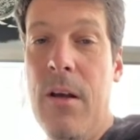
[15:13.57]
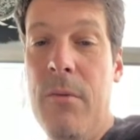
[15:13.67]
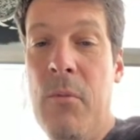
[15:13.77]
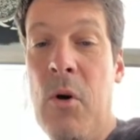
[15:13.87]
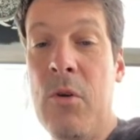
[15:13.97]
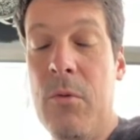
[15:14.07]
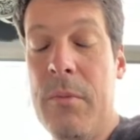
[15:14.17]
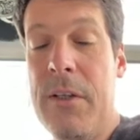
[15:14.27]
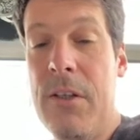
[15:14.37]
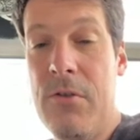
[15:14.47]
more
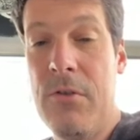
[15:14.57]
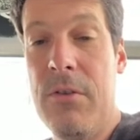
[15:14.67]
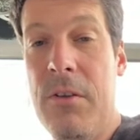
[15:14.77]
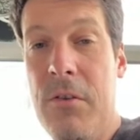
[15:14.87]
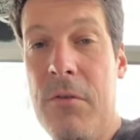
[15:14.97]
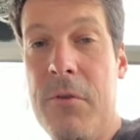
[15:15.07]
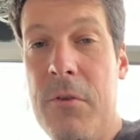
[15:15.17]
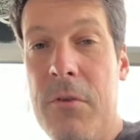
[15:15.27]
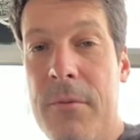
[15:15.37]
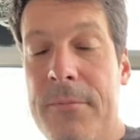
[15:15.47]
complication in the
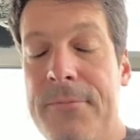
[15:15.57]
future